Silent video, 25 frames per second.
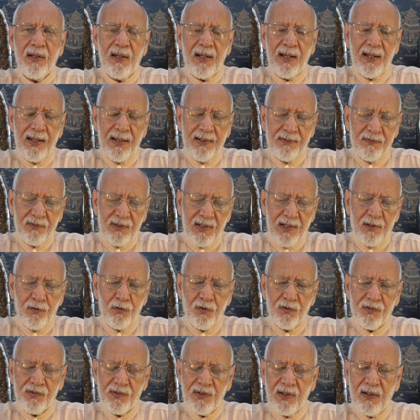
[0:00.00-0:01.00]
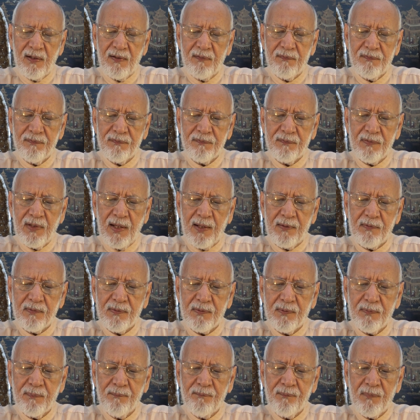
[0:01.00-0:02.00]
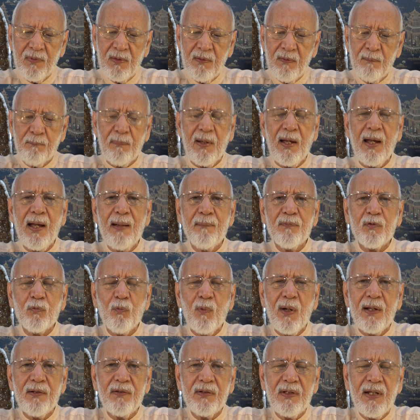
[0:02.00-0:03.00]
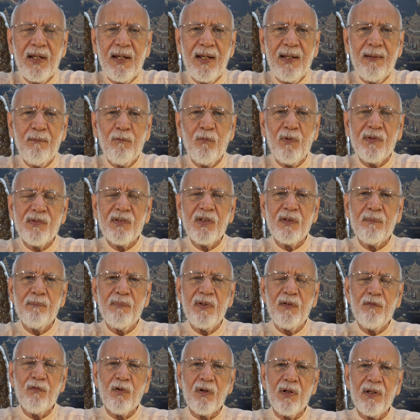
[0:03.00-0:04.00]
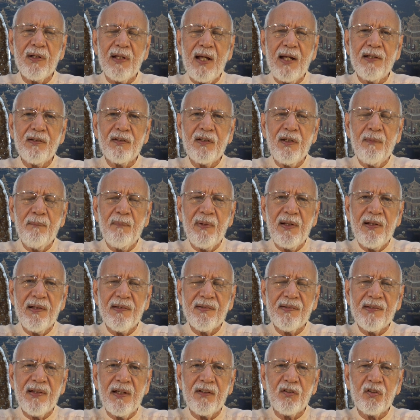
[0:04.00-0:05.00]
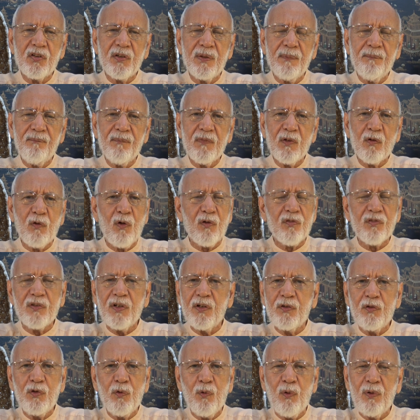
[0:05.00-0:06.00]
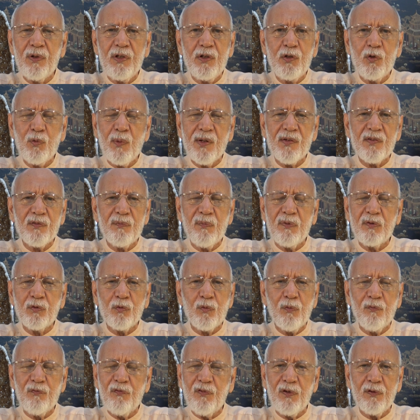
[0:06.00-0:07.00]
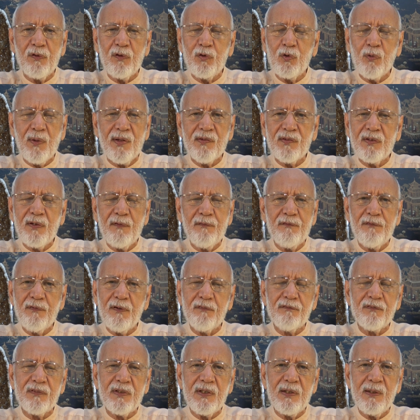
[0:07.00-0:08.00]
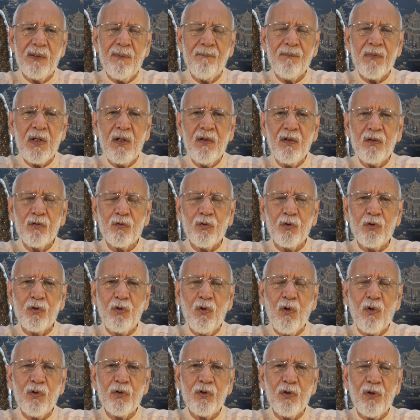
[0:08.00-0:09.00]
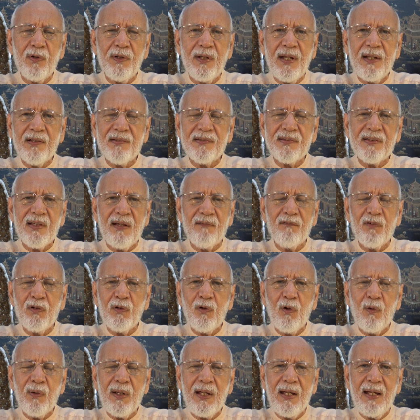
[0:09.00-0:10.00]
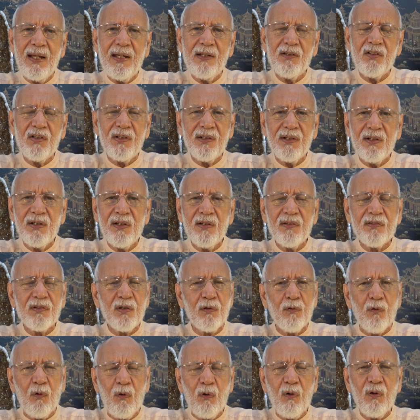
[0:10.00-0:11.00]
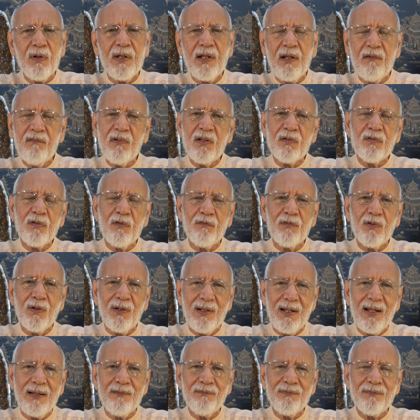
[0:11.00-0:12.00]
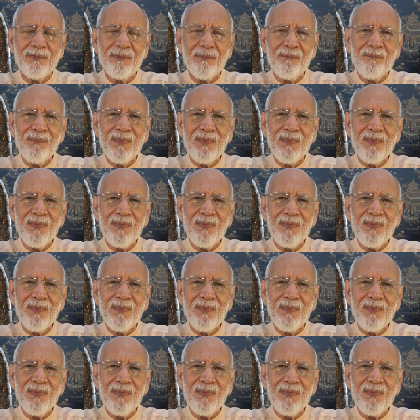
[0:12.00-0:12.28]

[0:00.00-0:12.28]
And tell yourself that perhaps one day visit me for a 90-minute session costing you only $50 to know your next 7 or 8 years in all areas of your life.